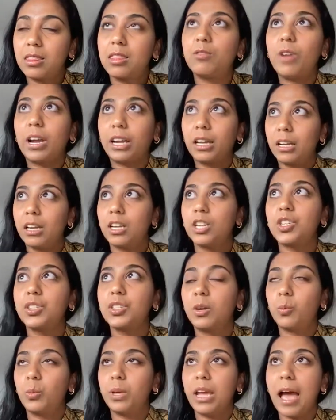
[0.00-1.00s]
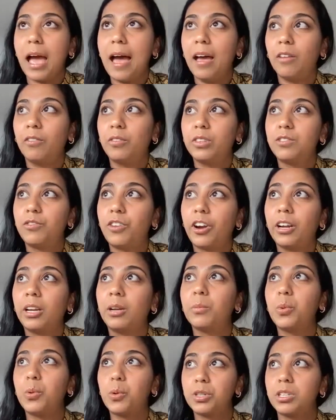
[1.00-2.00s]
the recognition that we have is very
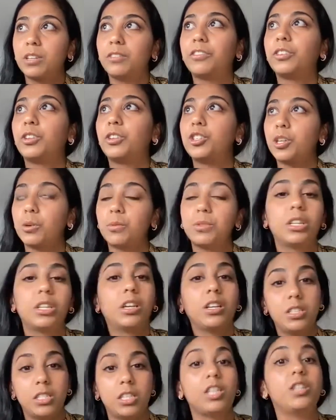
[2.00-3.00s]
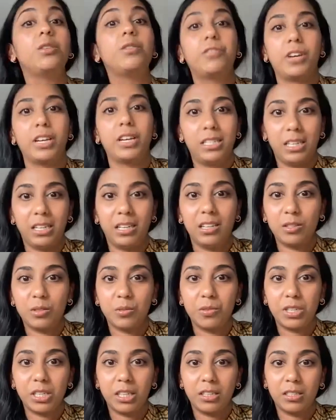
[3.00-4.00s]
important for the show to continue finding its
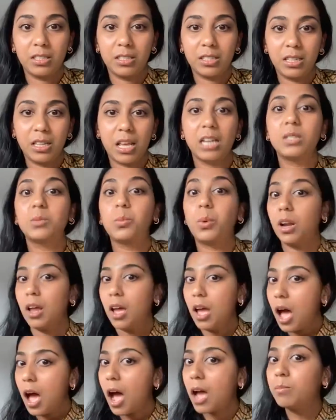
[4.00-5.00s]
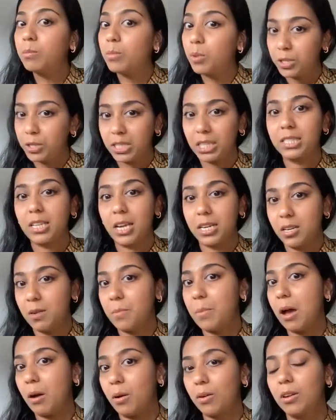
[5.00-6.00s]
audience. And that's what I'm most excited
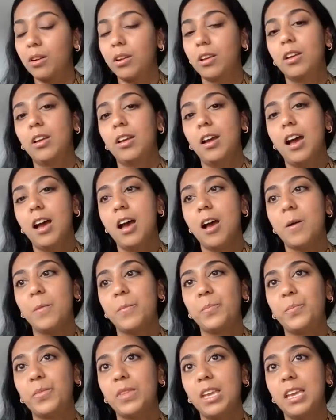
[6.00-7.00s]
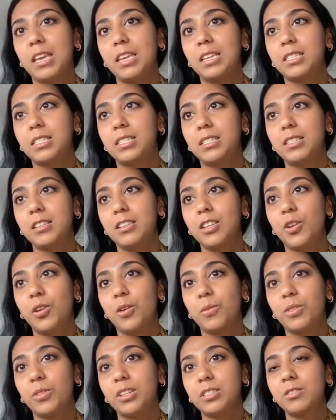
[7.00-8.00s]
about. Um, is you
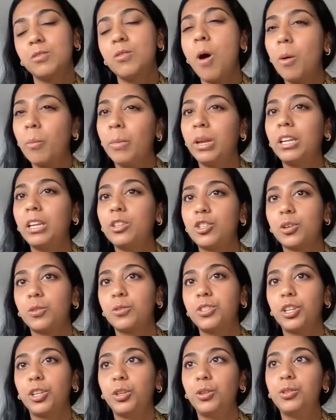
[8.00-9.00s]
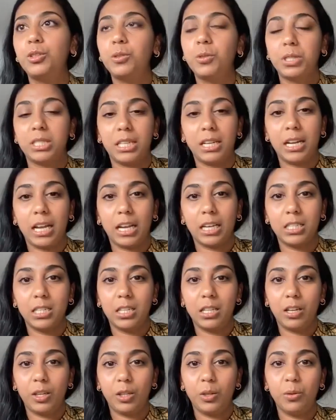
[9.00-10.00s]
know there's not many shows that you do as an actor
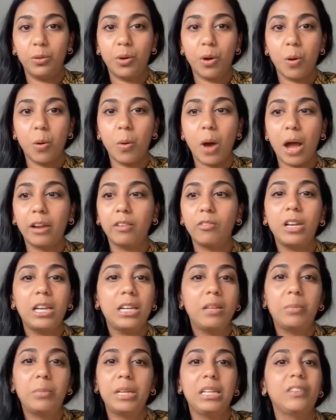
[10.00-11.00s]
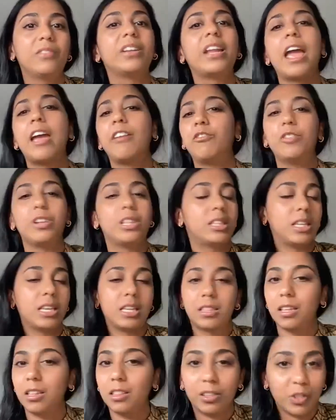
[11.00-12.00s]
that you go i really believe in
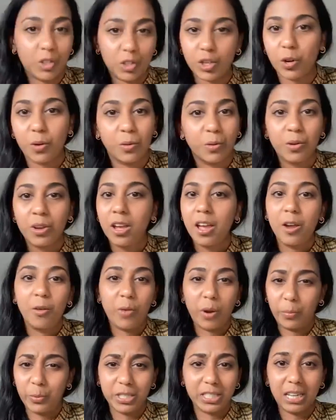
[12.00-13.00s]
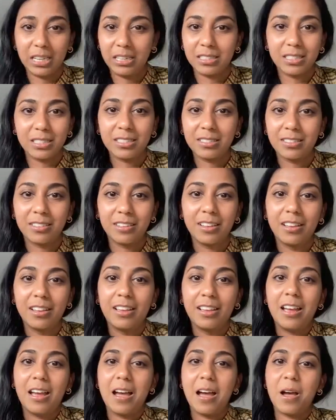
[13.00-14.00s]
everything that this show represents
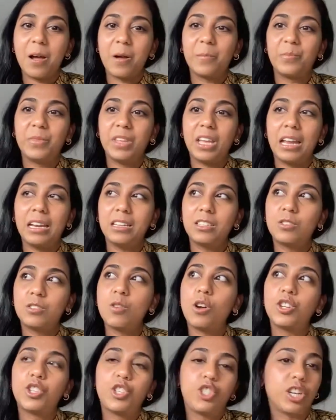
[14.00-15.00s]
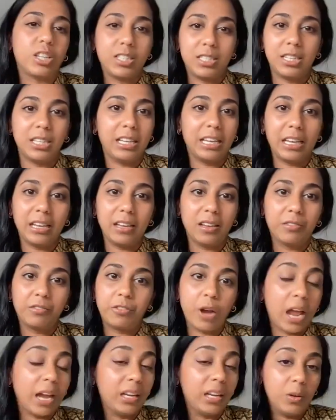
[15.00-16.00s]
um, and it's not just a gig
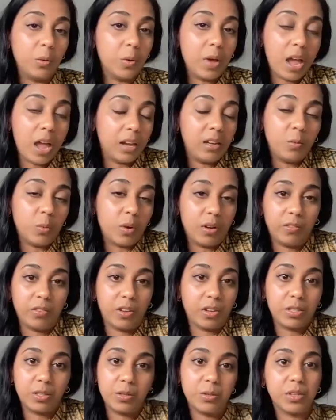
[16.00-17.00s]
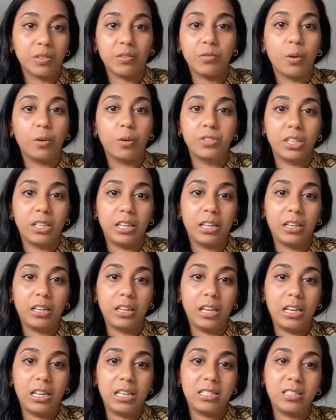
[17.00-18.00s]
for any any one of us who's involved in it
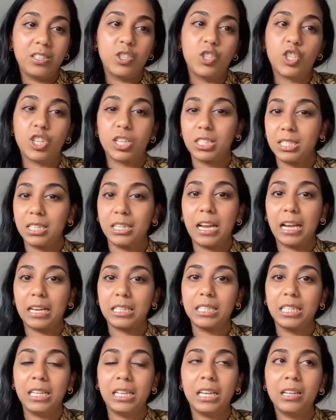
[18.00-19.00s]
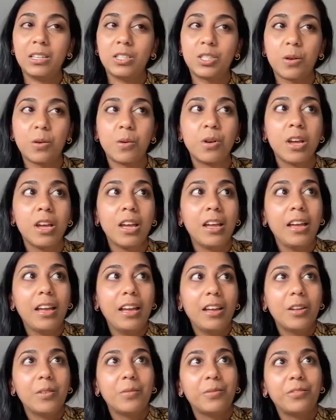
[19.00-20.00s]
it isn't just an acting gig so
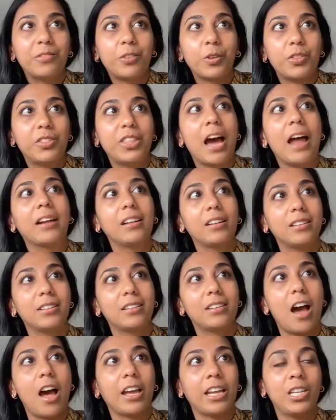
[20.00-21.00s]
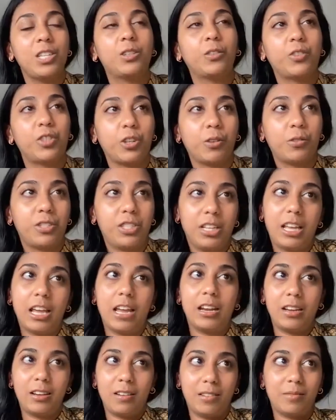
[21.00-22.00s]
for that kind of show to
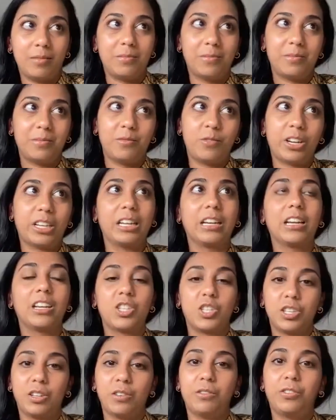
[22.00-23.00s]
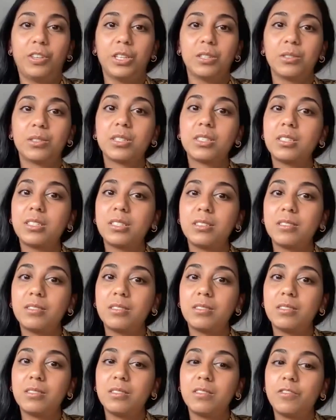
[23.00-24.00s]
get recognition feels
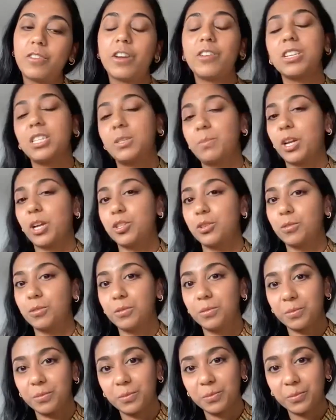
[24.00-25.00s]
very special